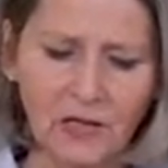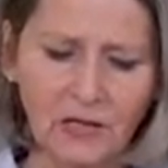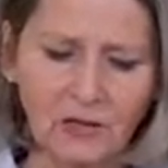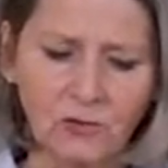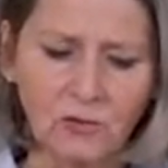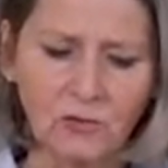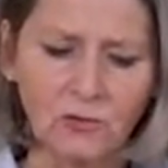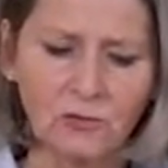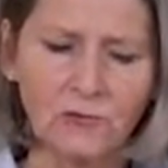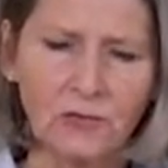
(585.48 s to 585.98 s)

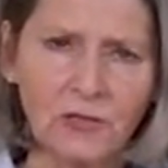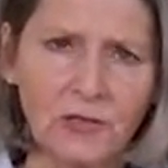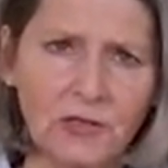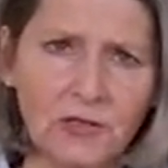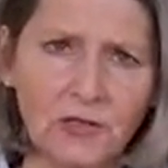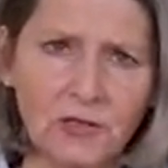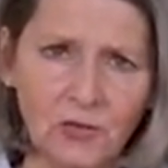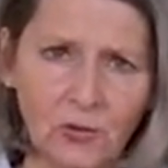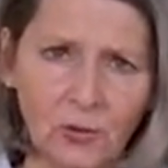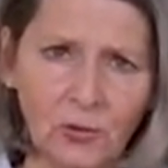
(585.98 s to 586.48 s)

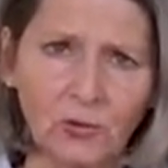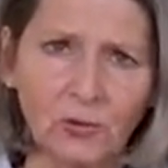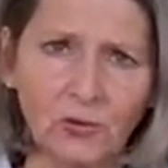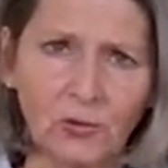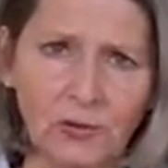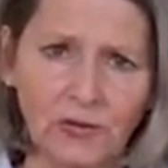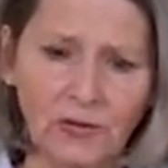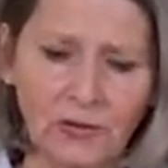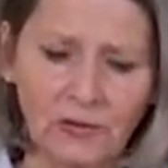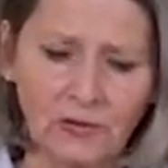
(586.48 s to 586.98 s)
nephrogenic
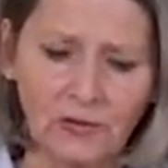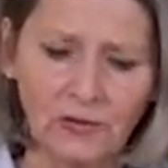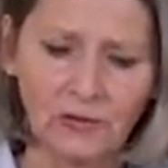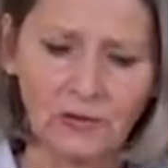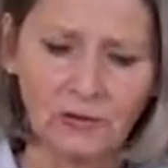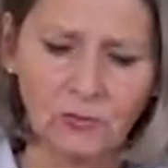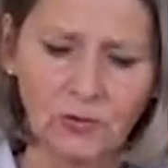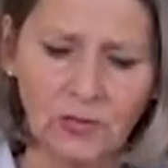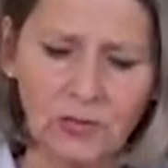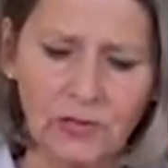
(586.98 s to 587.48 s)
systemic
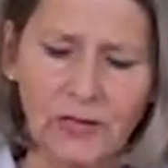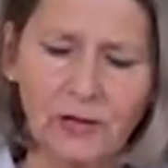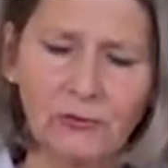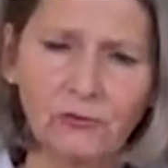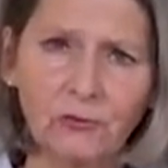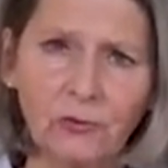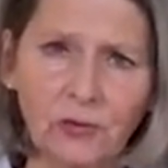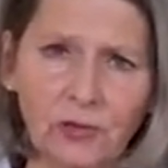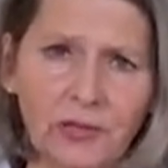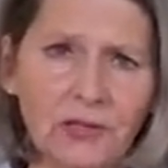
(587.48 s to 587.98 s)
fibrosis
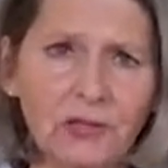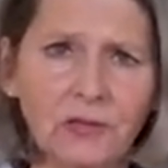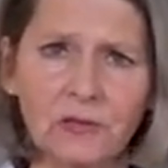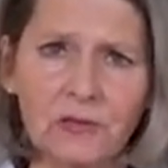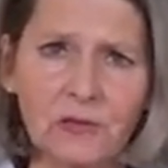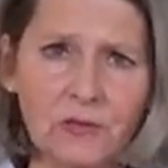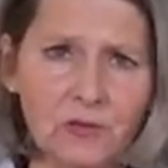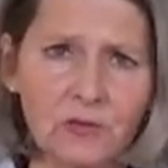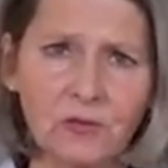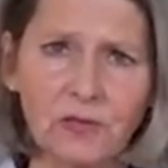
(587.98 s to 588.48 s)
in
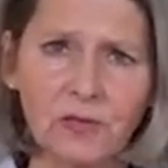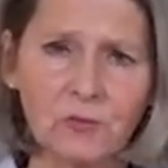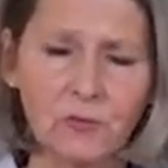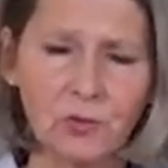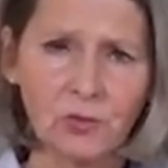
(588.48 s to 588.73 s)
patients with